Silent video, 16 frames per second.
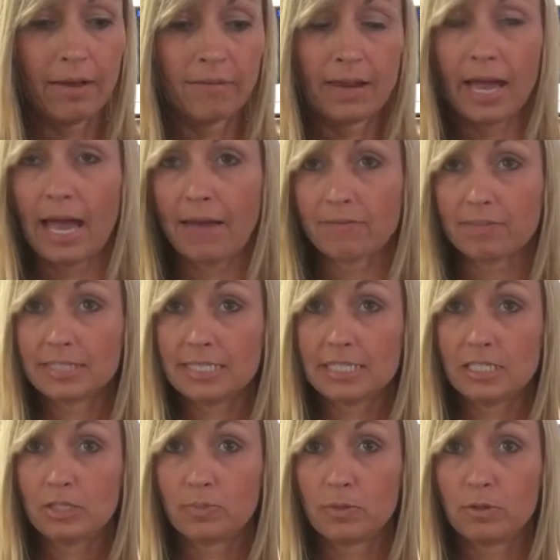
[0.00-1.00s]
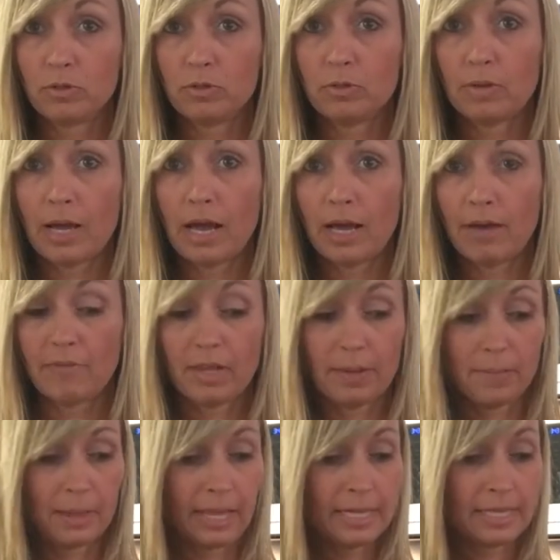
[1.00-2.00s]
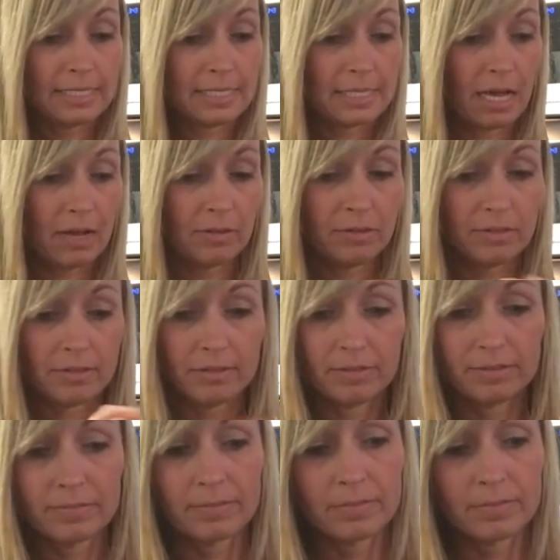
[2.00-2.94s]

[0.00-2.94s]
have a half a teaspoon of Himalayan salt,